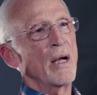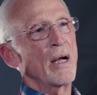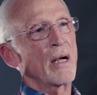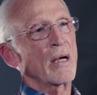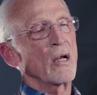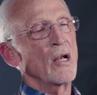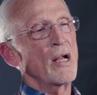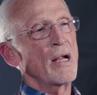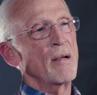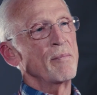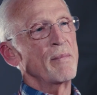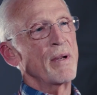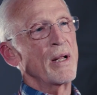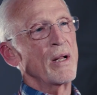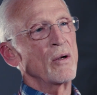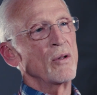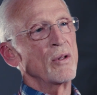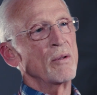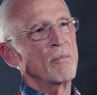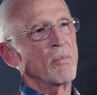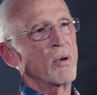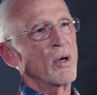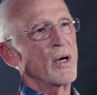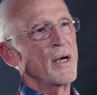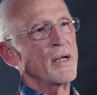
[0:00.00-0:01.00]
I clamped down
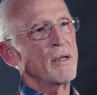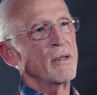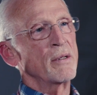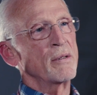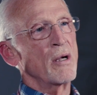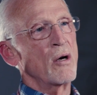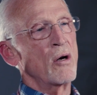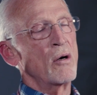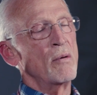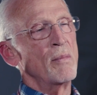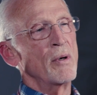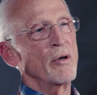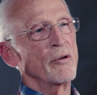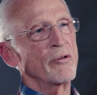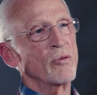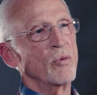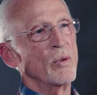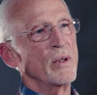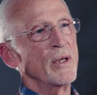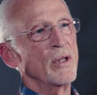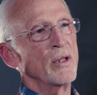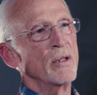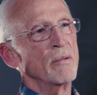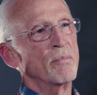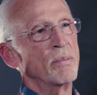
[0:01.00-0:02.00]
on the brakes, almost
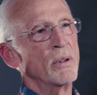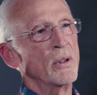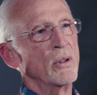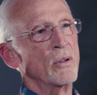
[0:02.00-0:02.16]
went in the